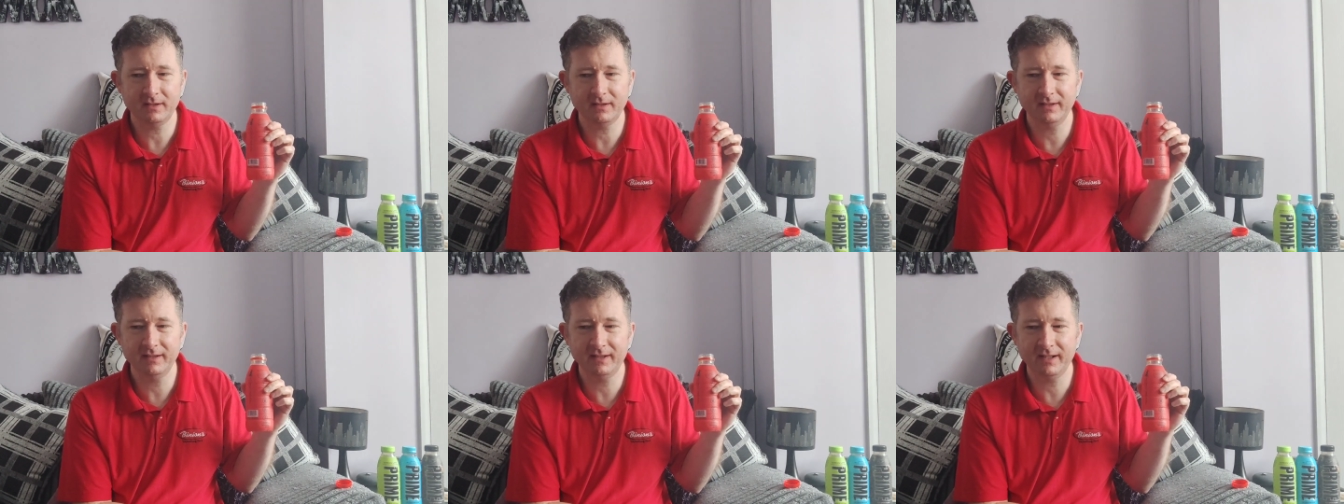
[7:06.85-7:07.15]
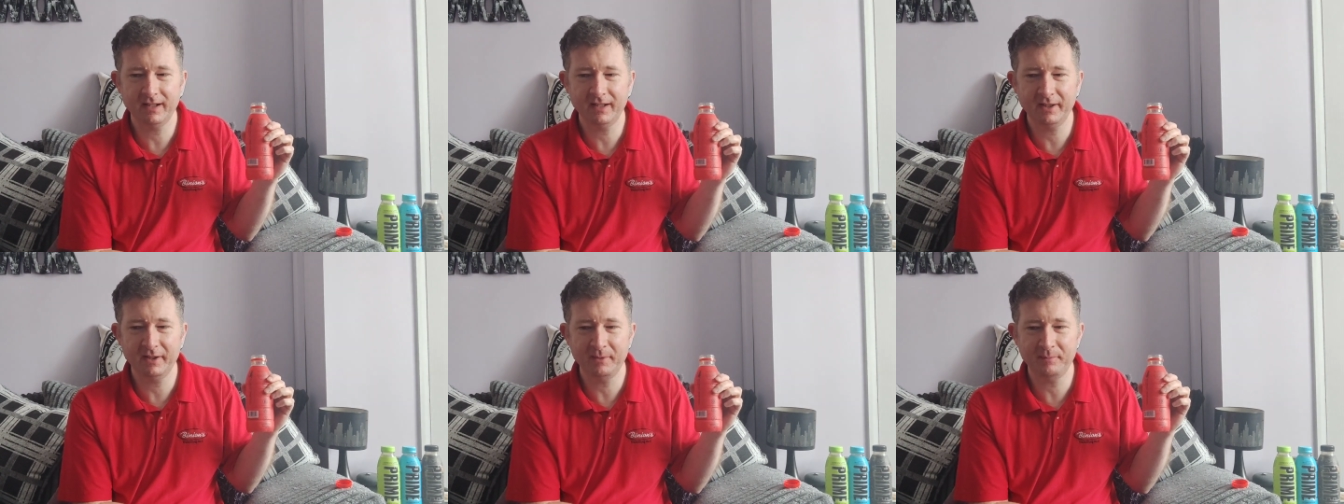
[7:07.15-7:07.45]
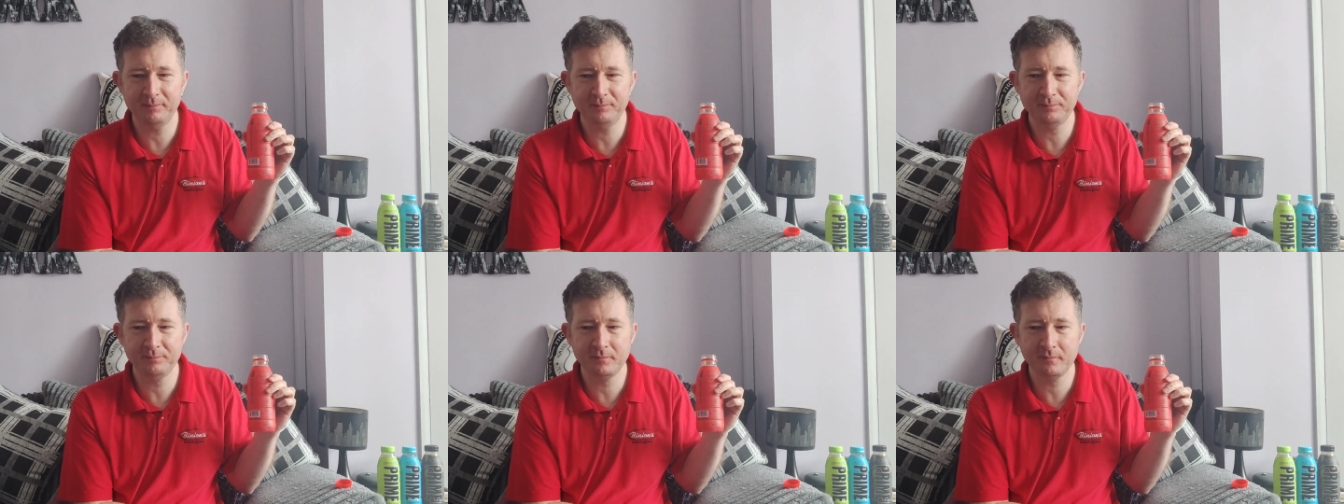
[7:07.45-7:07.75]
like
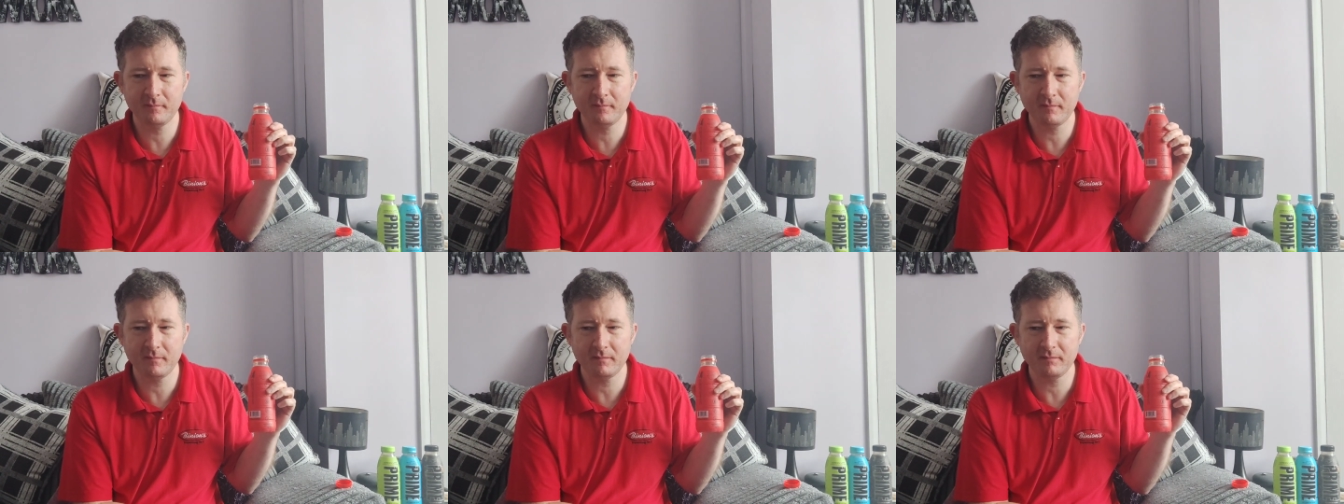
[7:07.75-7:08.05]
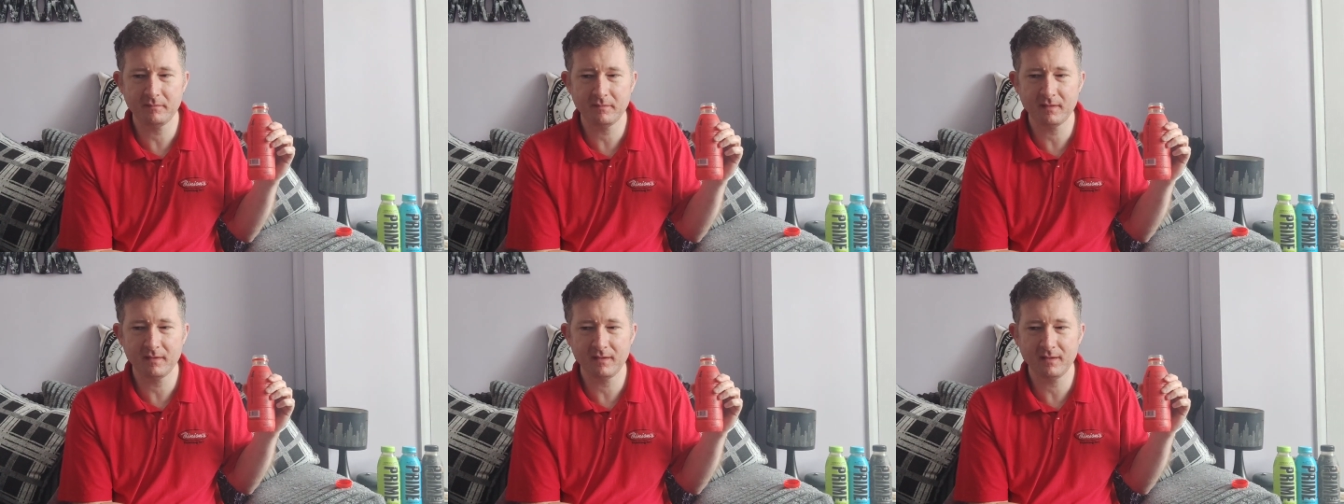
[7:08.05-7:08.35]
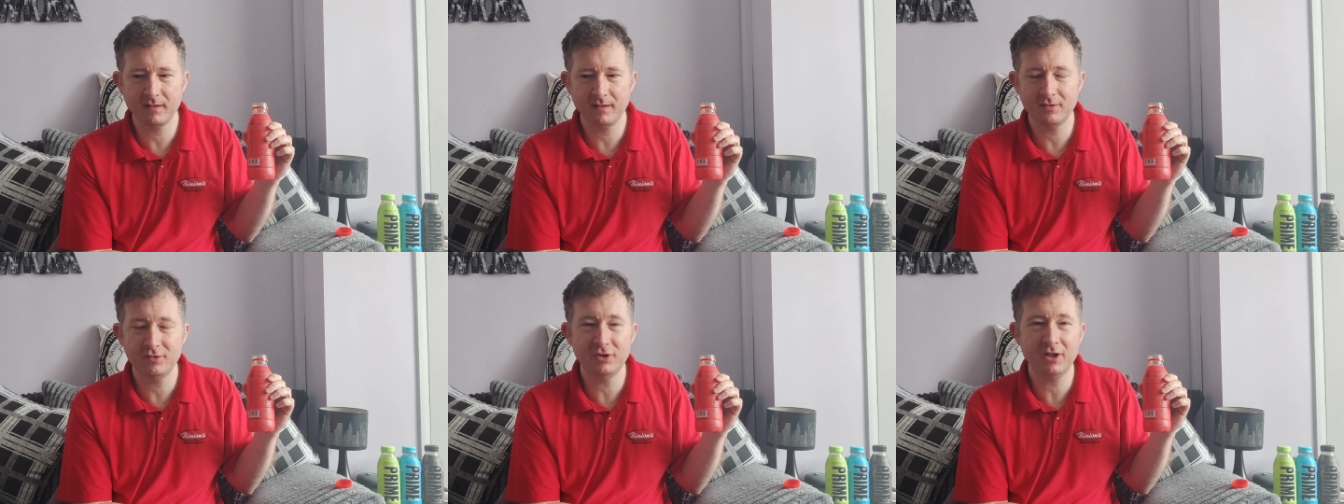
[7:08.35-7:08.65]
um,
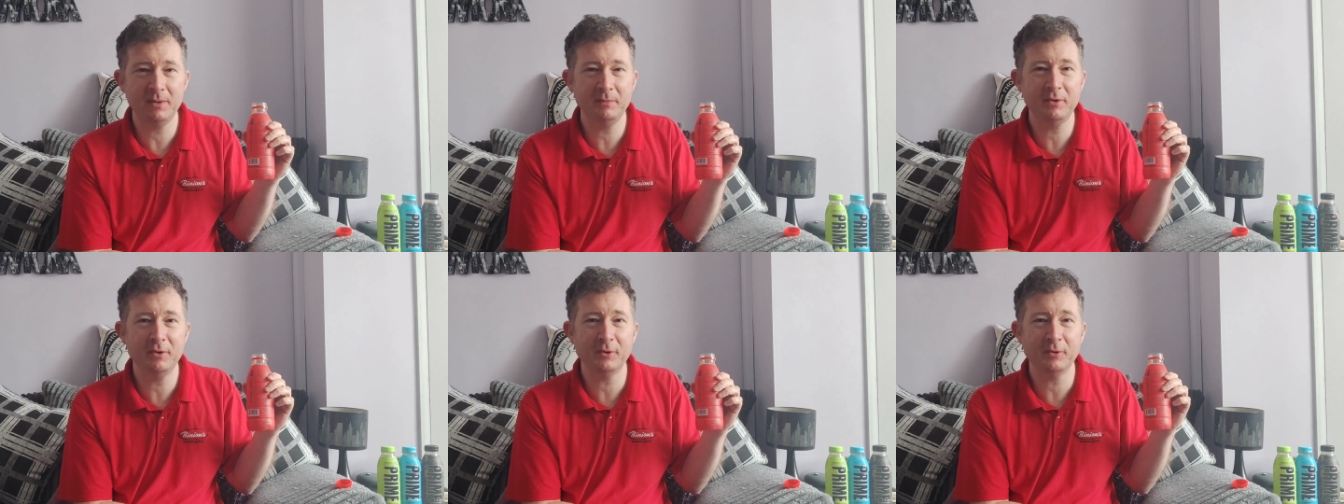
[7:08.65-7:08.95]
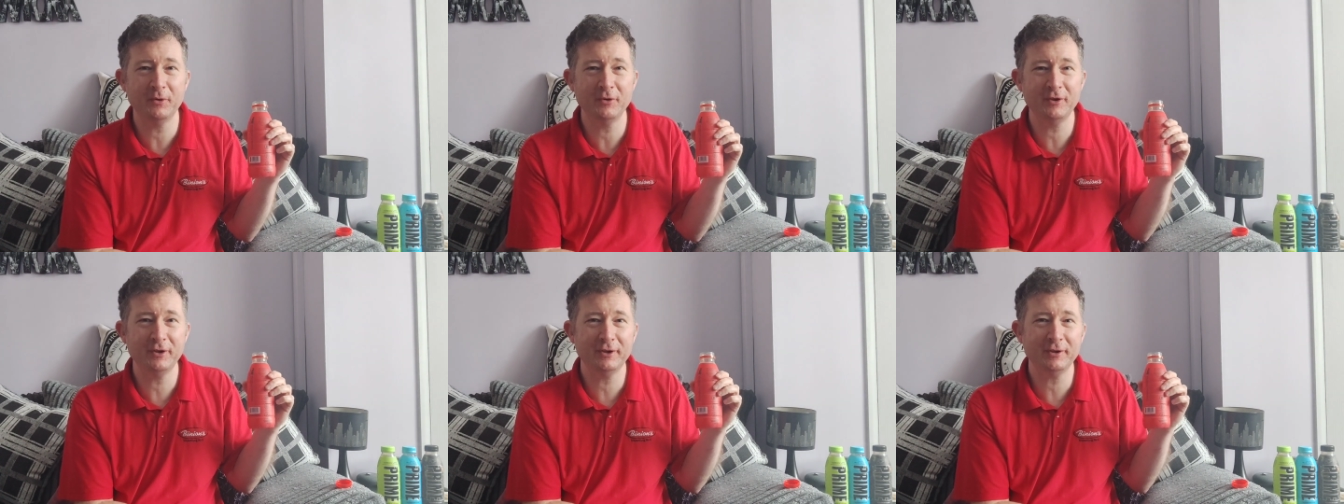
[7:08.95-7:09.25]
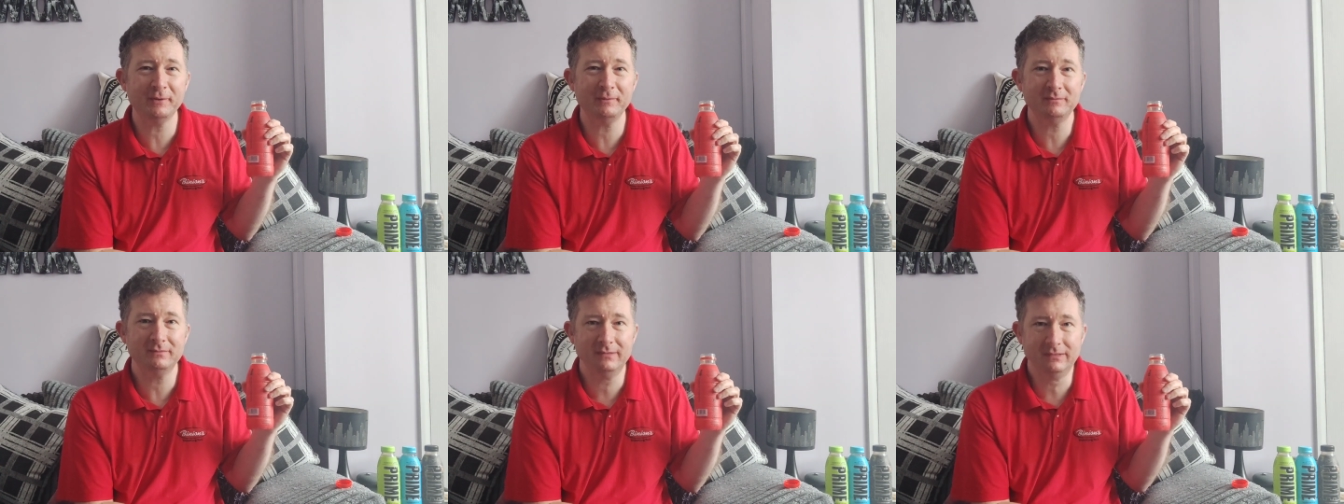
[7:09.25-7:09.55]
cheap
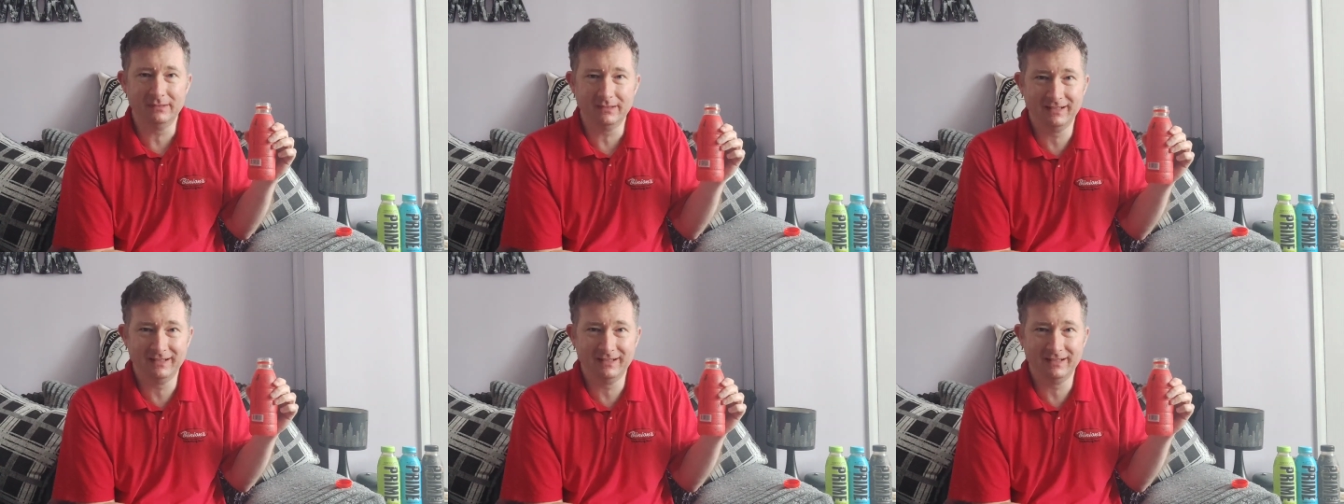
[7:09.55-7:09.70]
cordial.